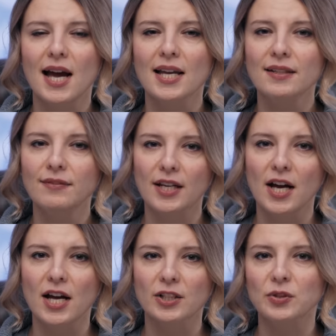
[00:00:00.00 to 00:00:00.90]
I live in
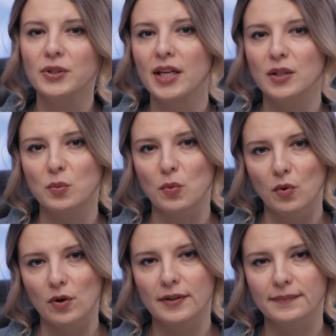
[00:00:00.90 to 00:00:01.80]
a country at
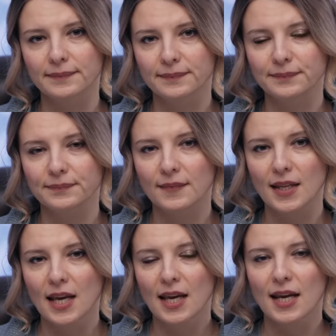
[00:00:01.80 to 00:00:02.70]
war.
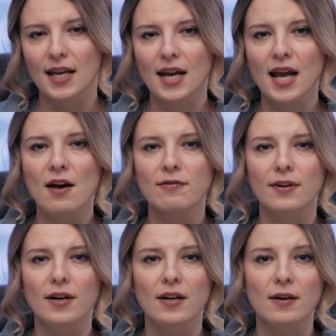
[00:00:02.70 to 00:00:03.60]
And I have
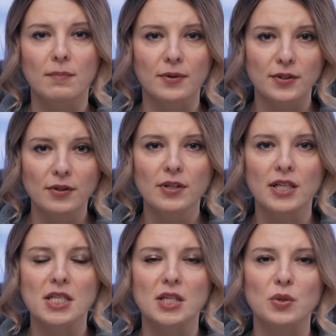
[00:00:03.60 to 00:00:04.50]
an
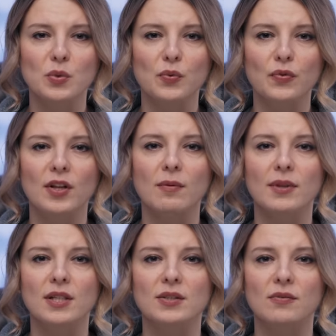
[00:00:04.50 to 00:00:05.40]
opportunity to film
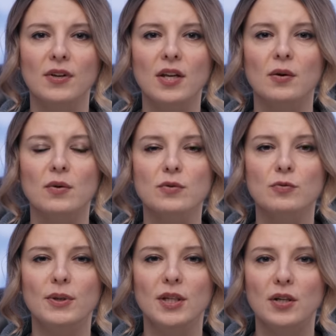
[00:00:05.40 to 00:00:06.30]
these videos
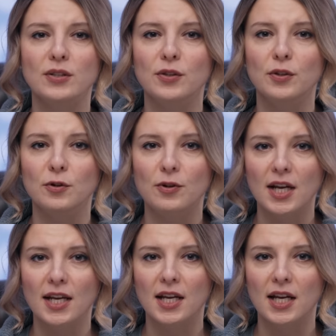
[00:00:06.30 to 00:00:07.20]
because
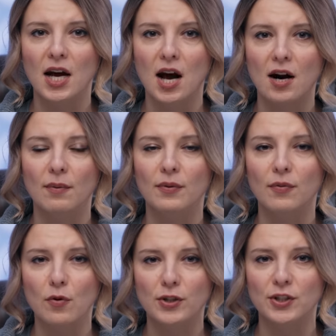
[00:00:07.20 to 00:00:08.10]
Ukrainian armed
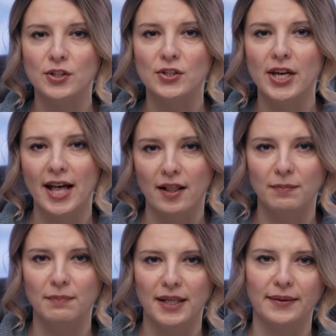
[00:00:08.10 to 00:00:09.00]
forces
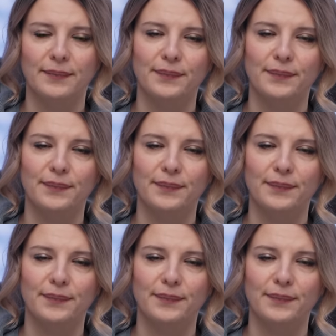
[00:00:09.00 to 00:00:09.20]
help me.